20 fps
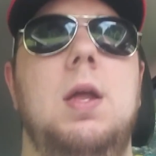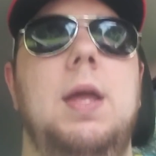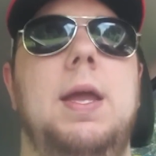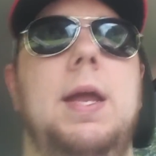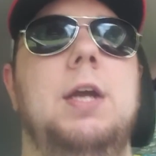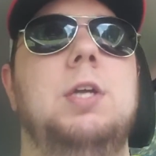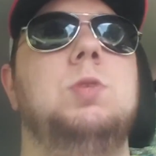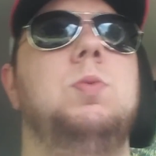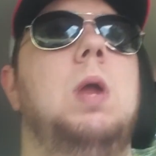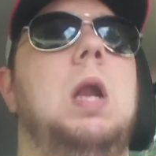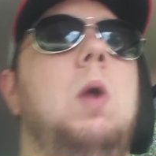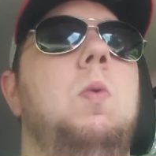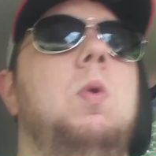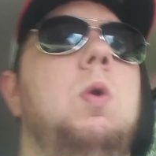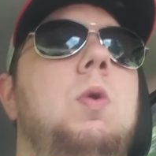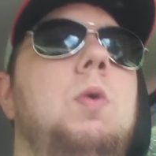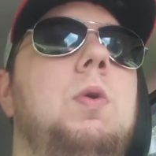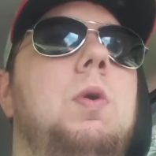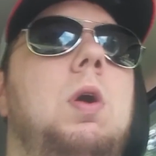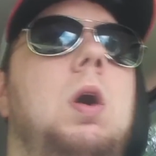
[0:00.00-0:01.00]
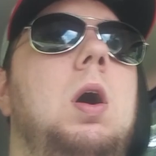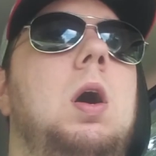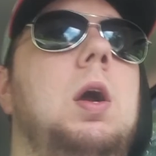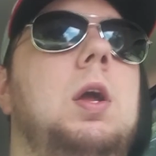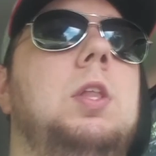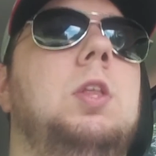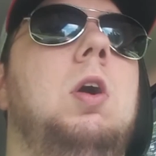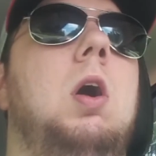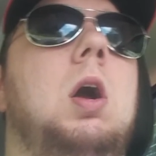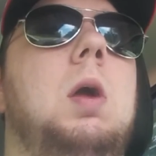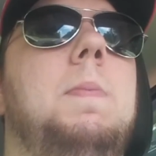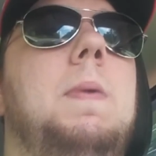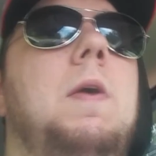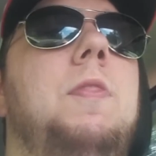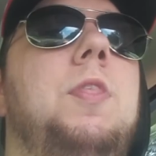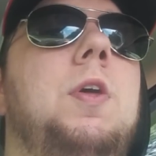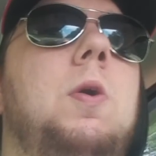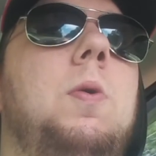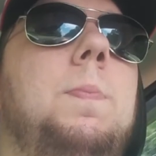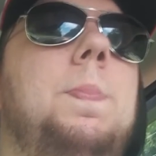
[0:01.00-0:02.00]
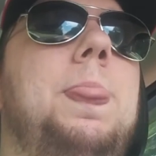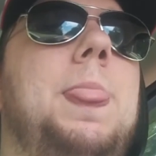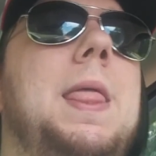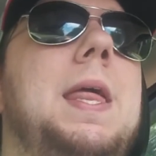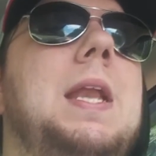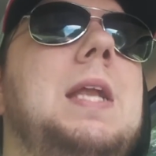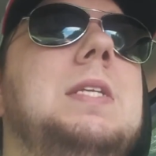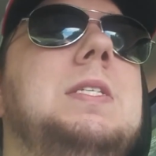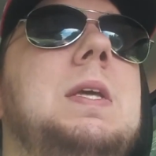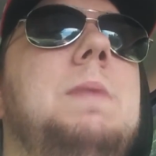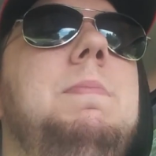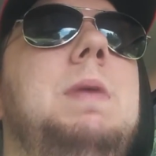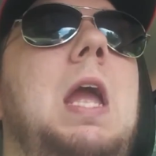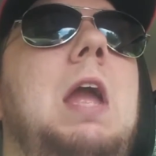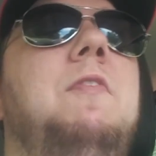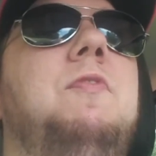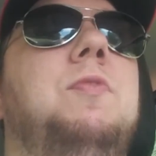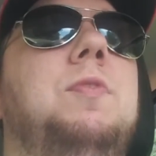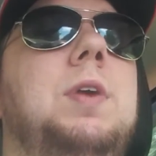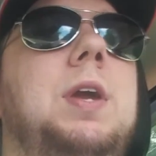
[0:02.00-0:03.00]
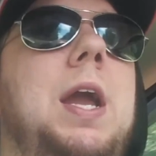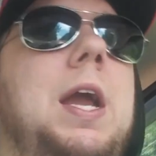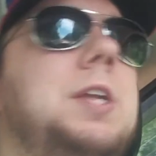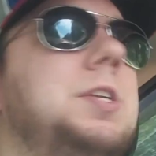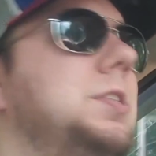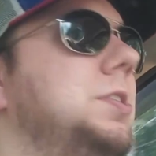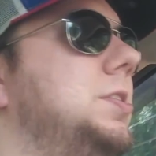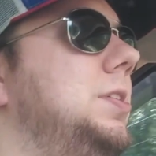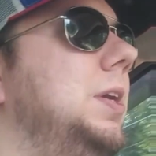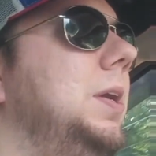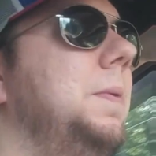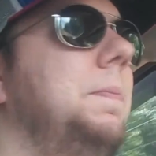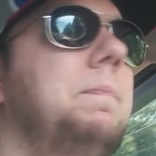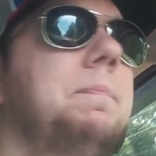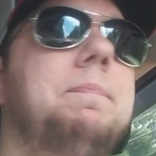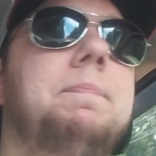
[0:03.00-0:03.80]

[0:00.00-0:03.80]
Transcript: Here's what I will talk about, though. It is NBA free agency.